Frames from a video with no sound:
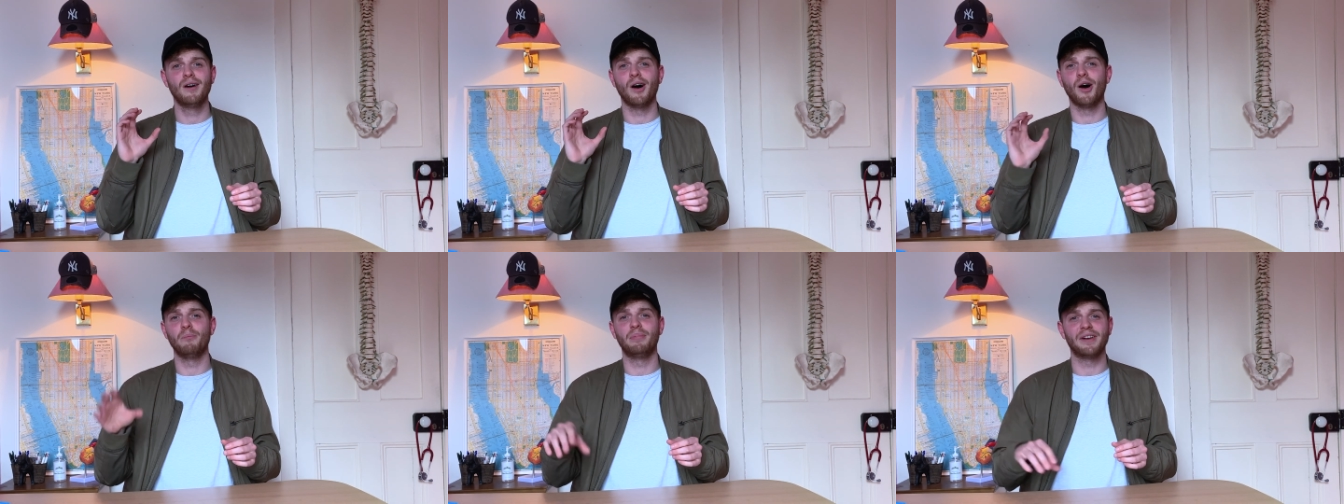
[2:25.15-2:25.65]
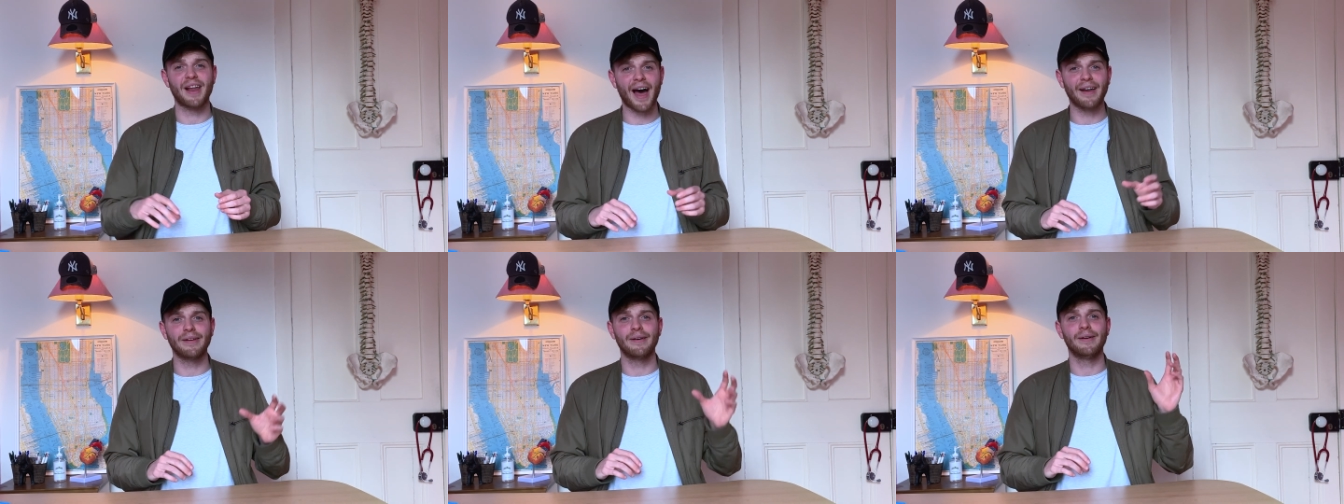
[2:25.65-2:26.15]
uh,
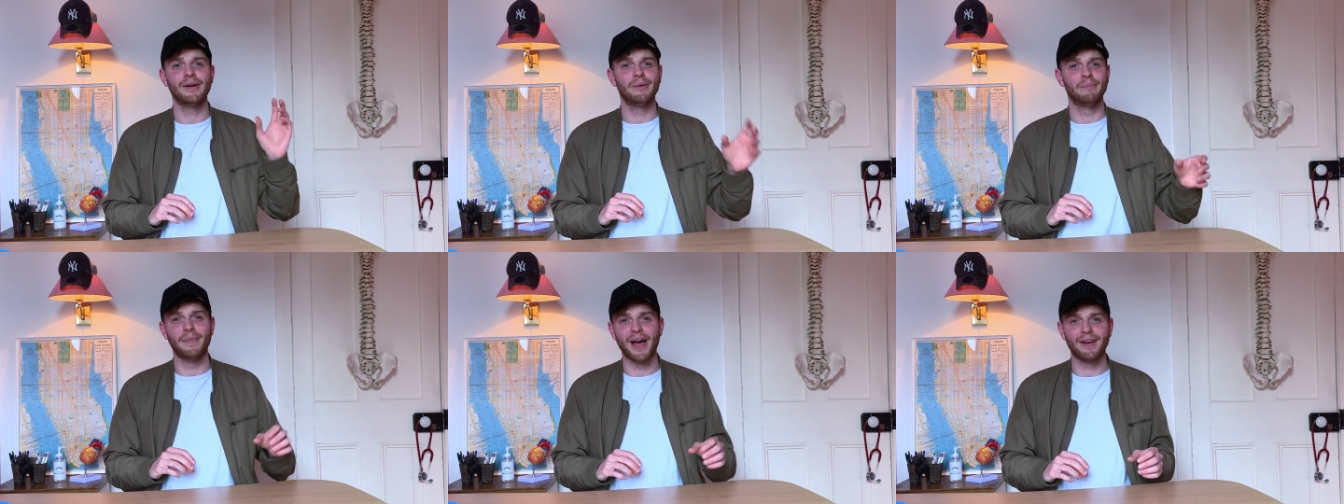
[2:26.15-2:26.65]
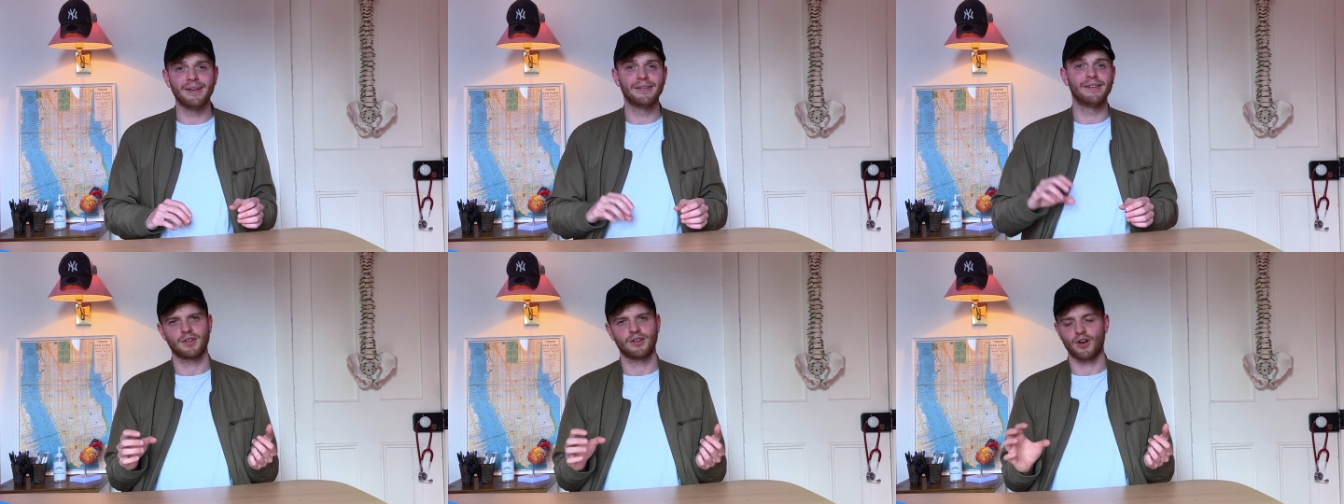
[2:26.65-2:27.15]
banana, melon,
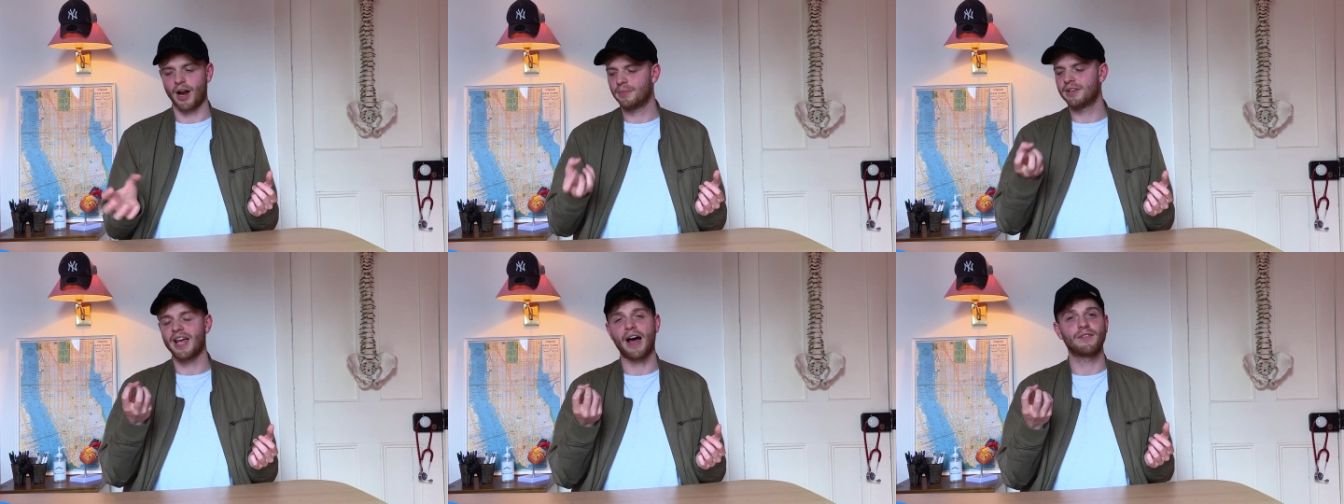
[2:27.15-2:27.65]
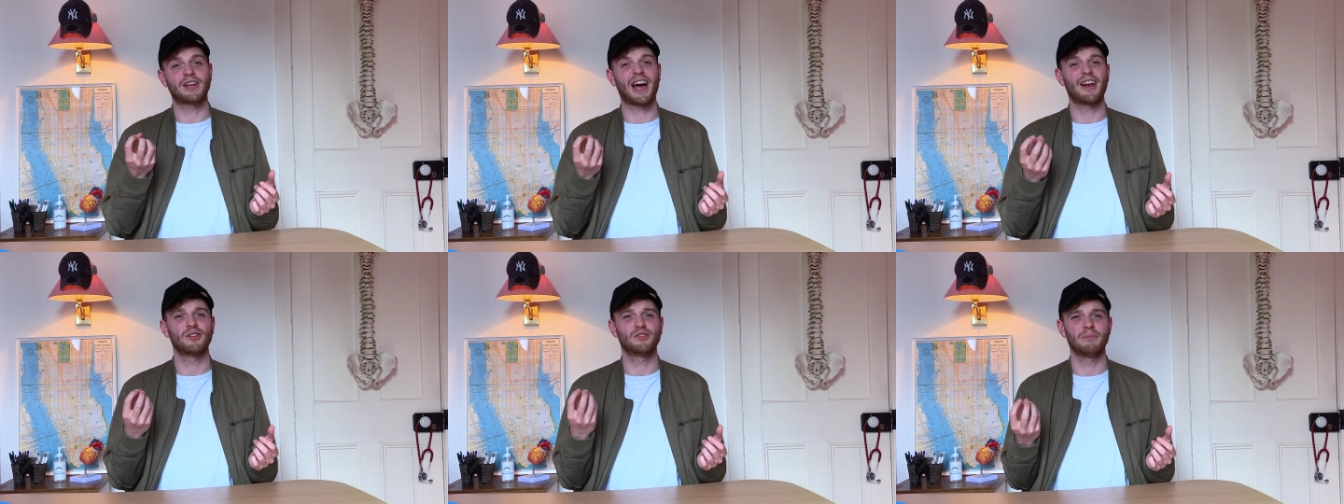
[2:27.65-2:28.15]
grabbing the
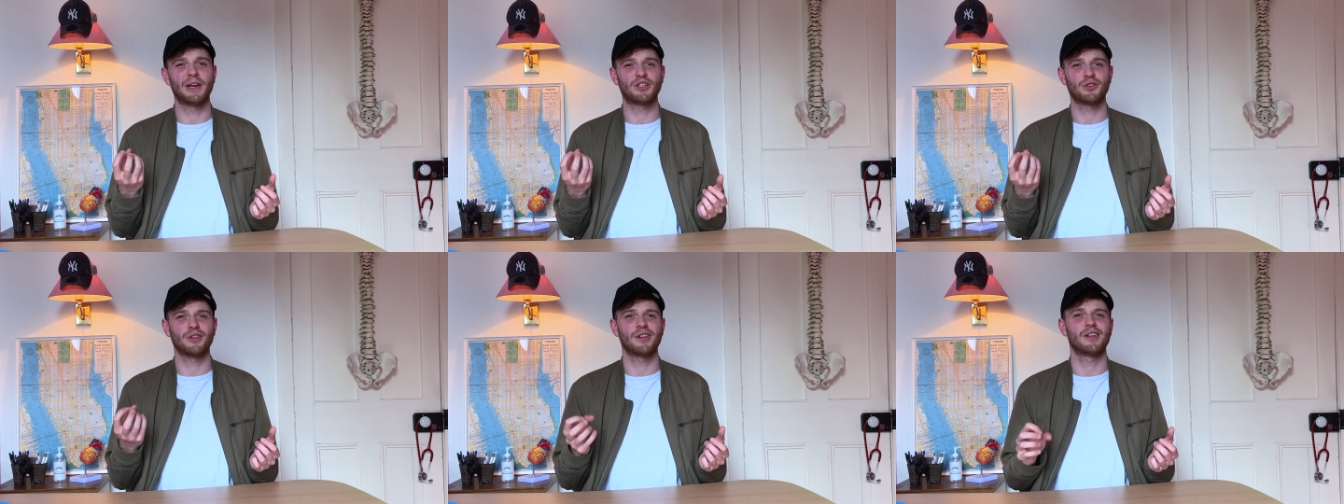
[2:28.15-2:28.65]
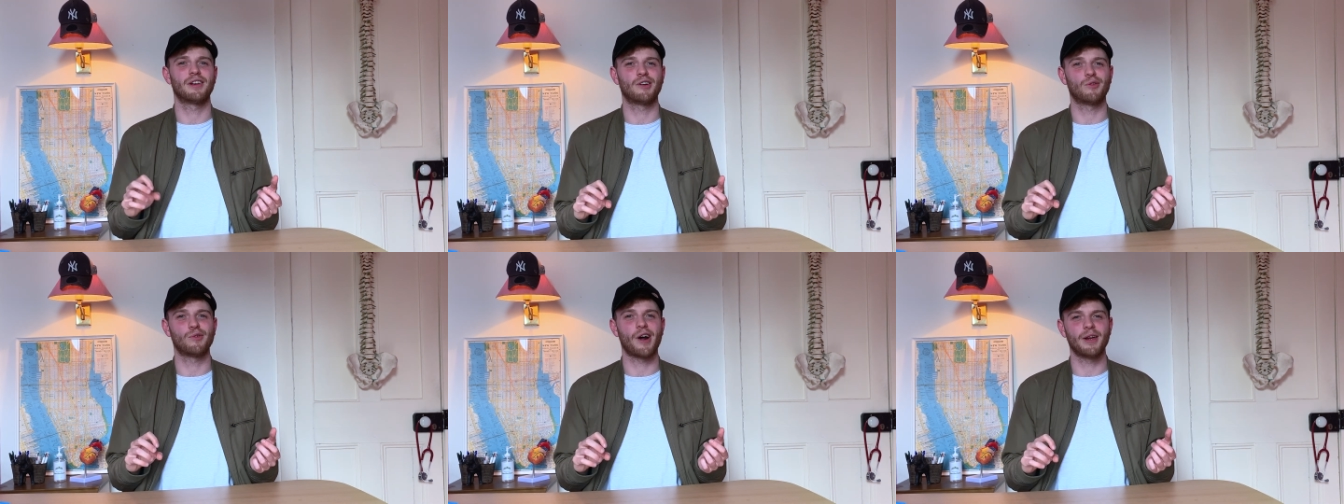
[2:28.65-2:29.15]
avocado to make sure that they're
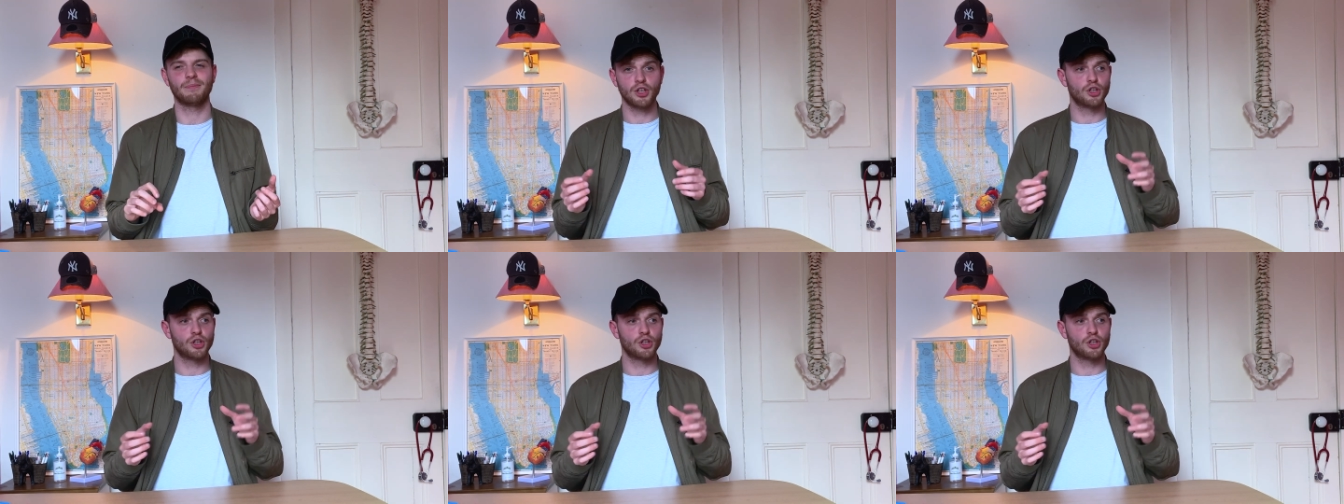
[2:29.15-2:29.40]
not ripe.